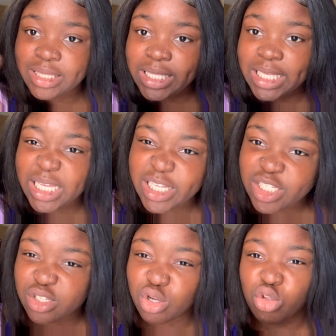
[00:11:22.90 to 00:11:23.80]

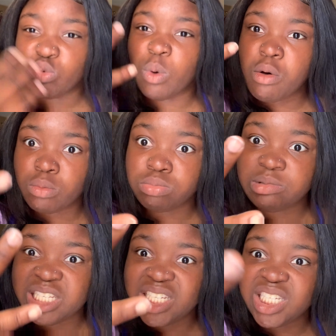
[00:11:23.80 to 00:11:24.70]
this, you know, you won't
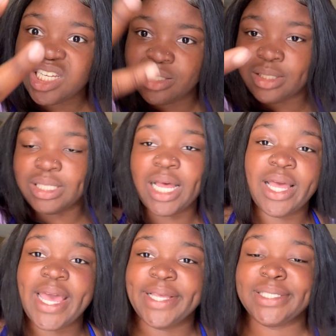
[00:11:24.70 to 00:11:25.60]
touch it because it's not
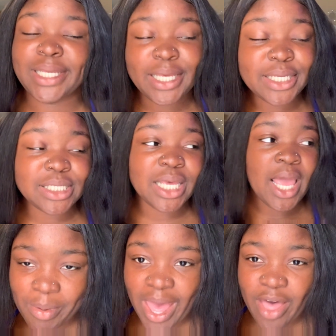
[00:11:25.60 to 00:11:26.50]
as easy.
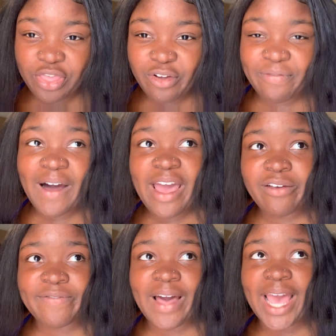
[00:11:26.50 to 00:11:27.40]
After
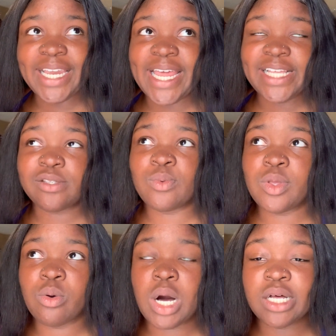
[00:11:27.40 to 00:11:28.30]
firefighting, that's when
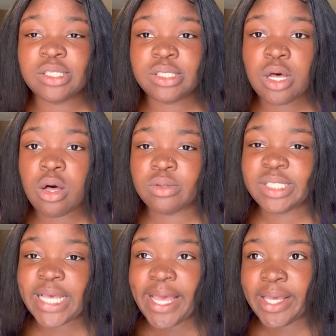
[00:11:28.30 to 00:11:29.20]
you also
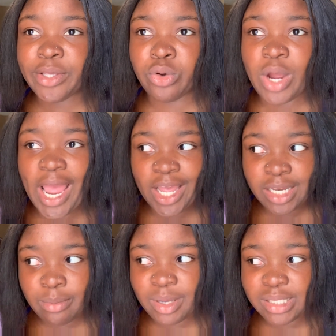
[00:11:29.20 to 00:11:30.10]
take your
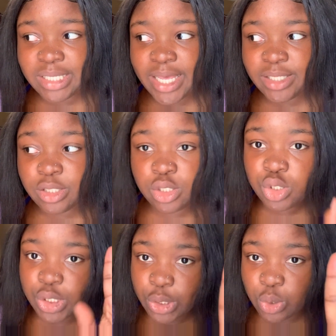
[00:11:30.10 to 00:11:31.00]
academic test
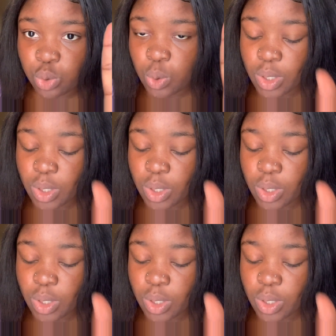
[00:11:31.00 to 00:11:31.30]
2,